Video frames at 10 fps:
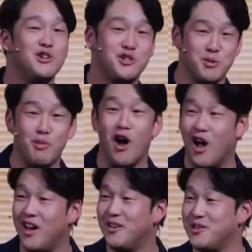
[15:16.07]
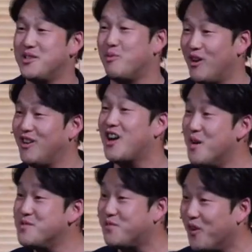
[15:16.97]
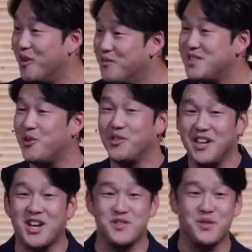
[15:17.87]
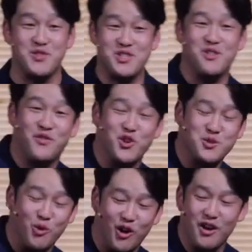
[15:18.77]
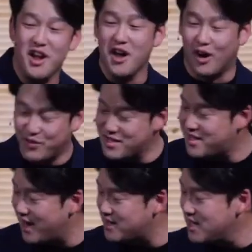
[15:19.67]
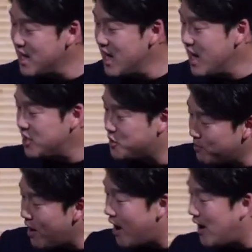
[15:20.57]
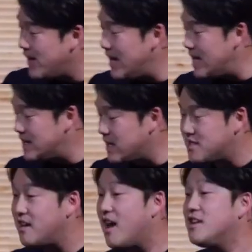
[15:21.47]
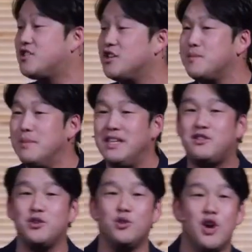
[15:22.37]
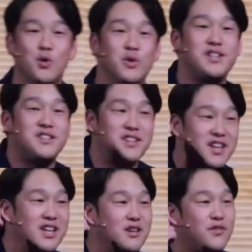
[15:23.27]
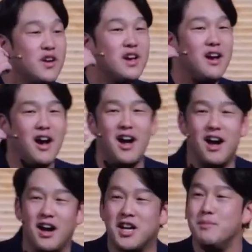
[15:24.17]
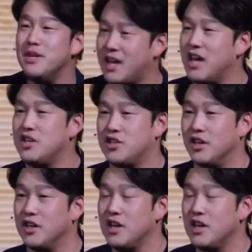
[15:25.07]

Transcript: Shema, which is where it comes from. This whole thing comes from just the first word of this text. Shema, it does not just mean to receive uh, a communication.